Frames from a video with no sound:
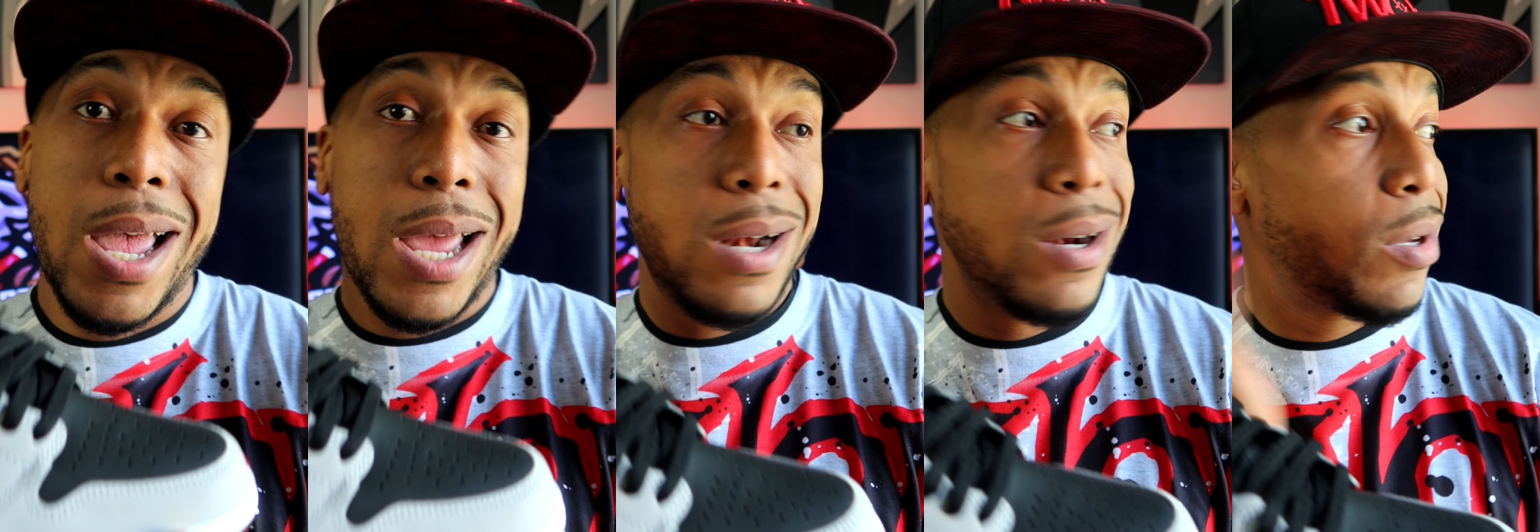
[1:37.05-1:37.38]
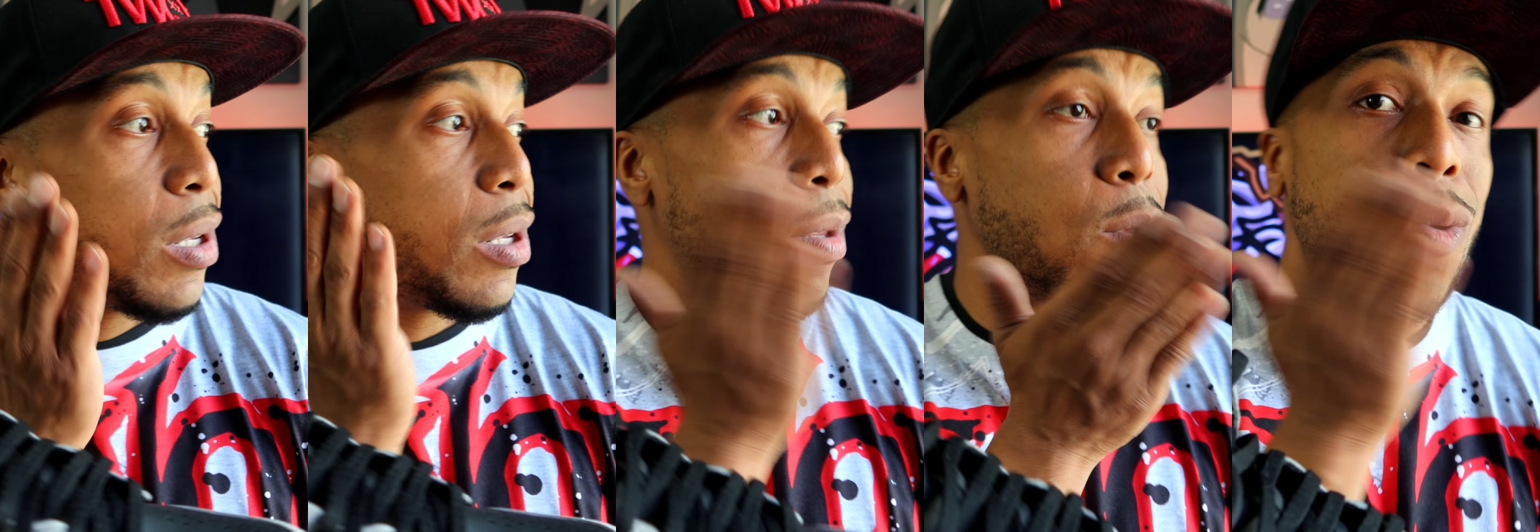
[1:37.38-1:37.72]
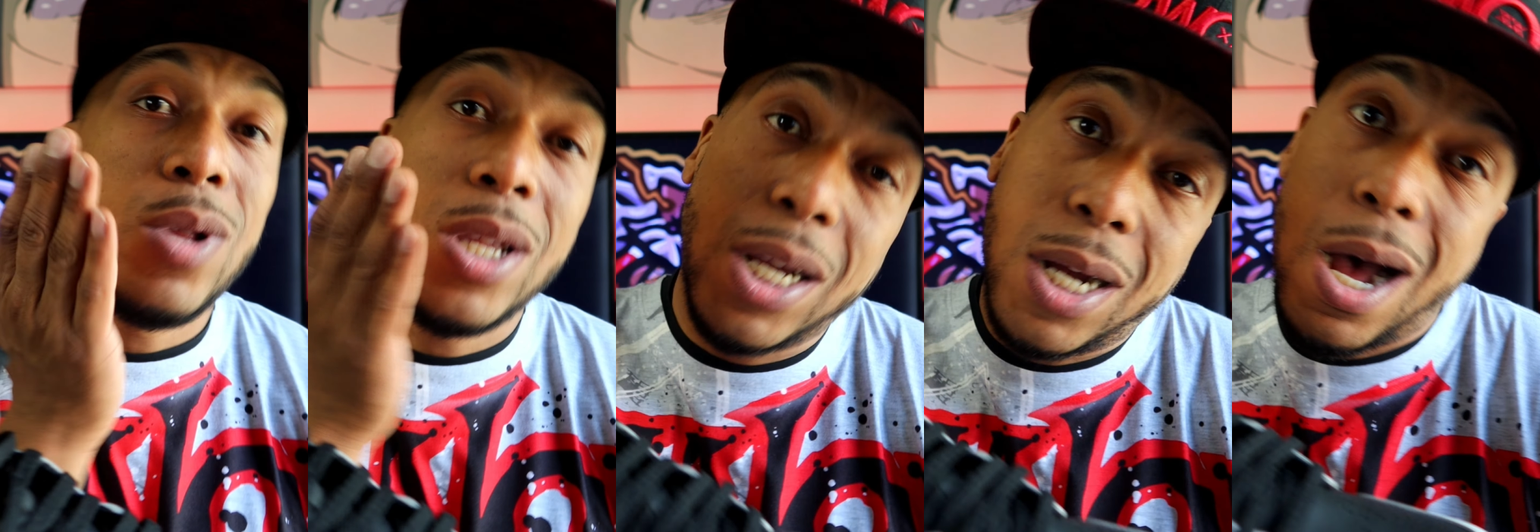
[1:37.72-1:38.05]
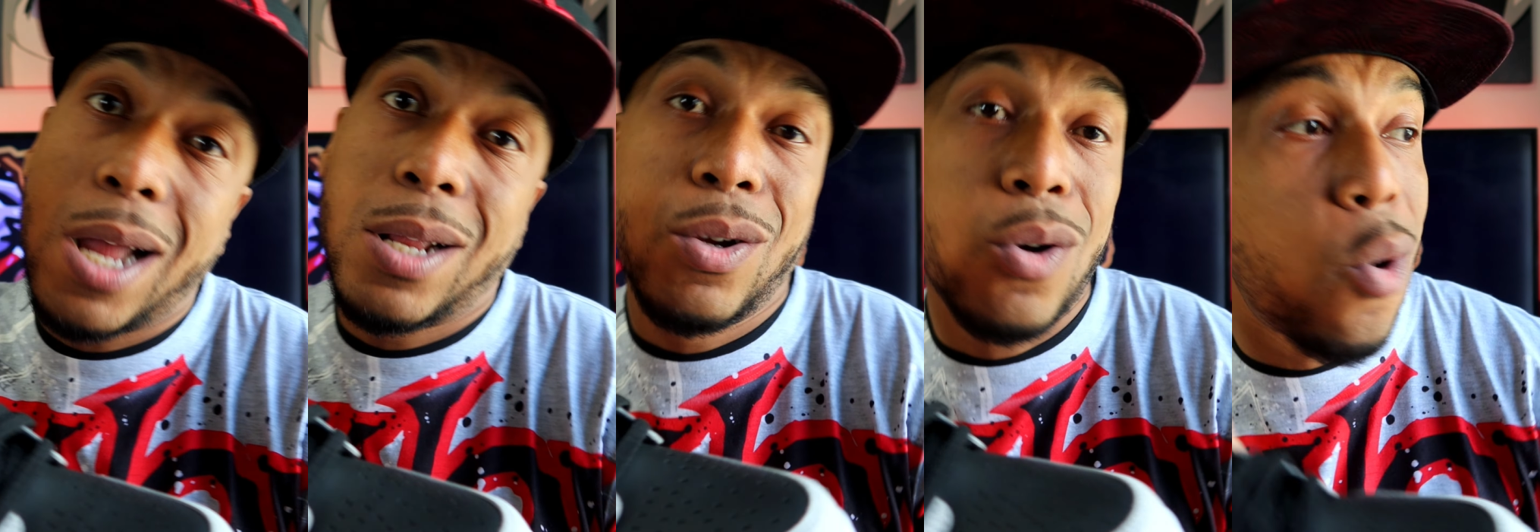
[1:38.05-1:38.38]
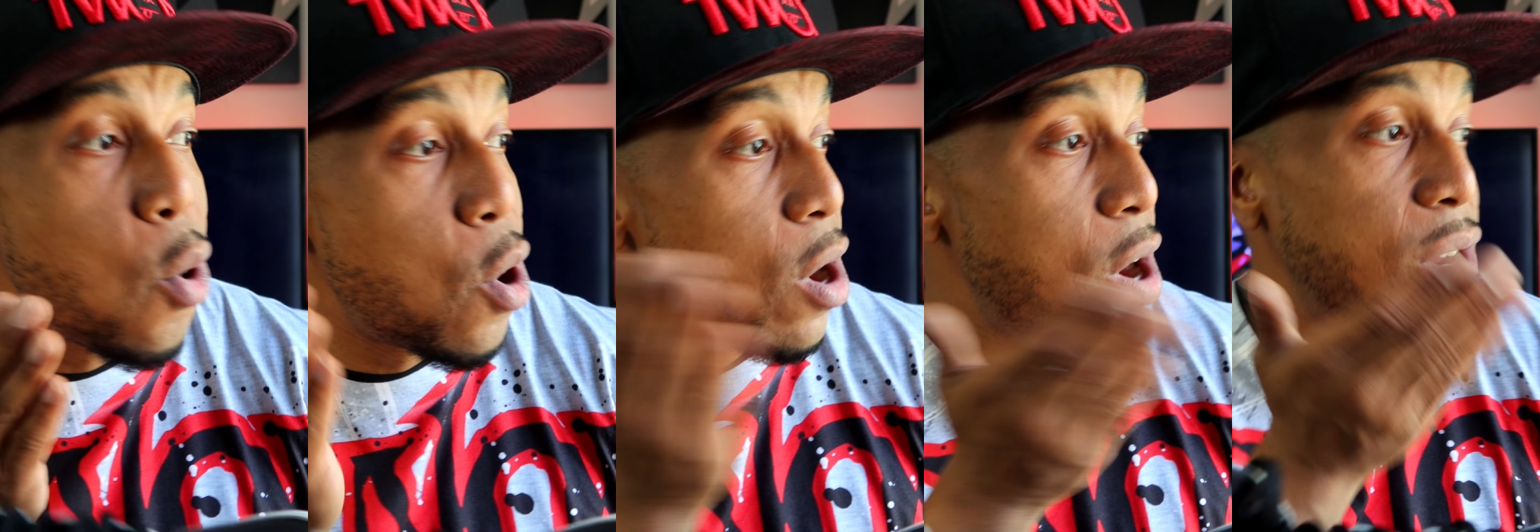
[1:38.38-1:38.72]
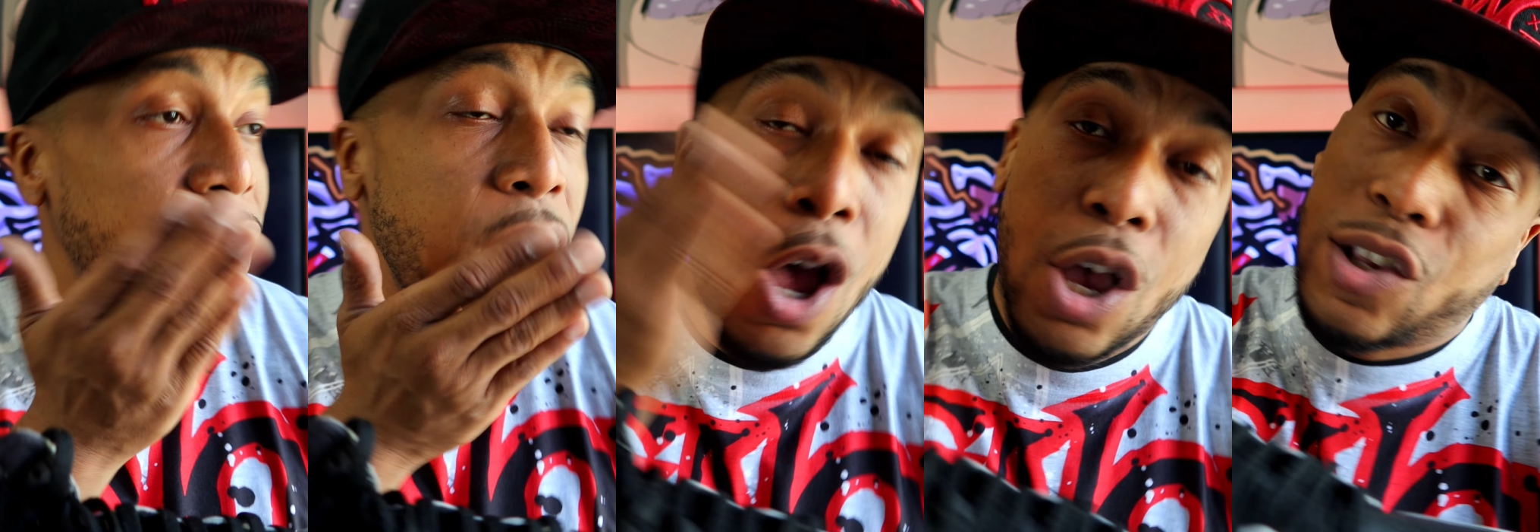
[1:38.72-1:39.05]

and they're slowly cutting corners,